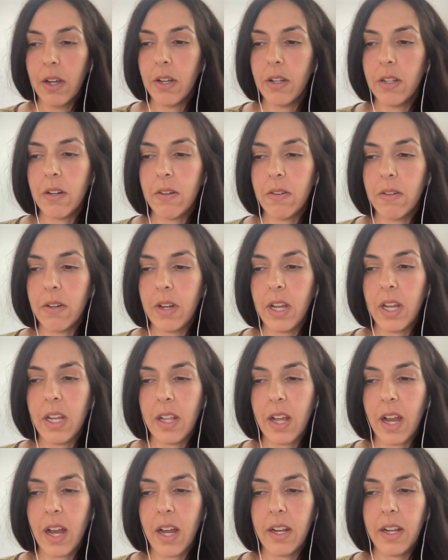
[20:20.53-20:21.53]
So
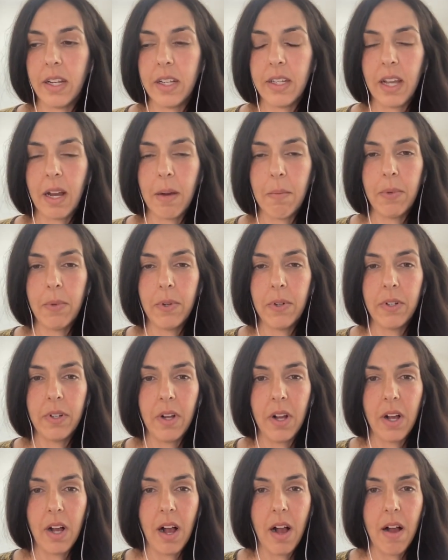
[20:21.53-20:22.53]
in that
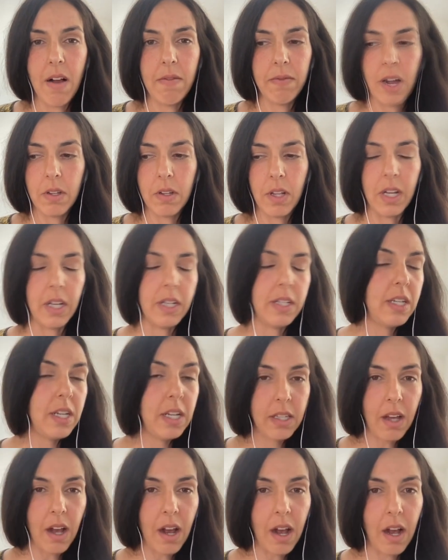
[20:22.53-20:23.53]
example of like
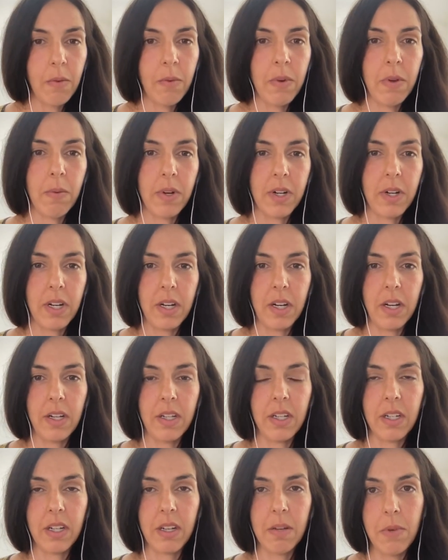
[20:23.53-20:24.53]
seesaw, we wanted
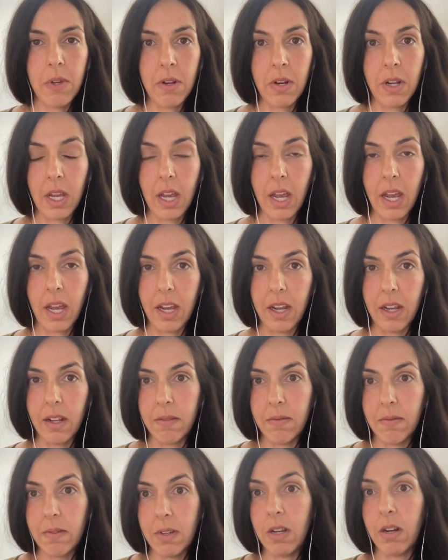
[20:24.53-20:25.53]
it to communicate,
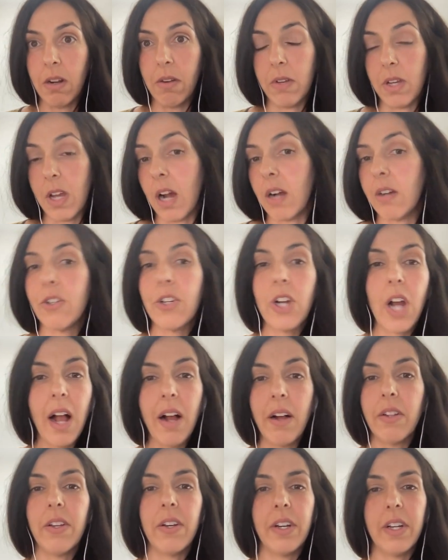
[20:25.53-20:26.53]
you know, young
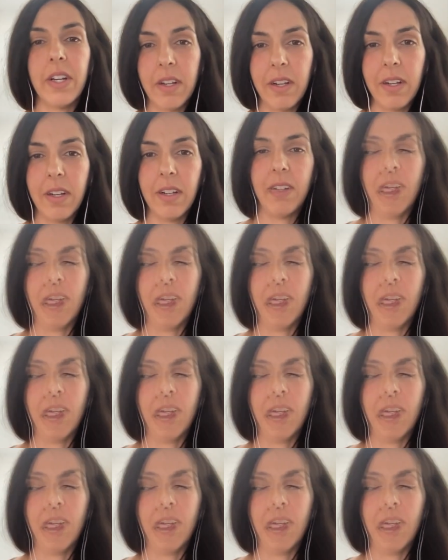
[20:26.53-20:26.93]
childhood.